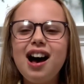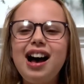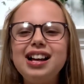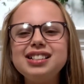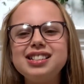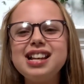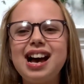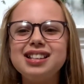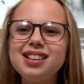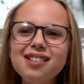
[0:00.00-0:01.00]
And
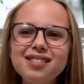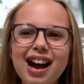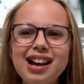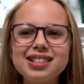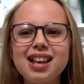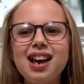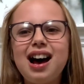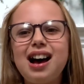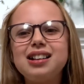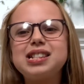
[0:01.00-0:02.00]
yeah, you guys
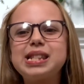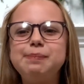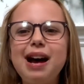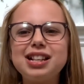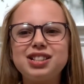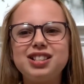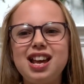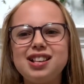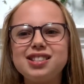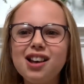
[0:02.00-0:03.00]
smashed it.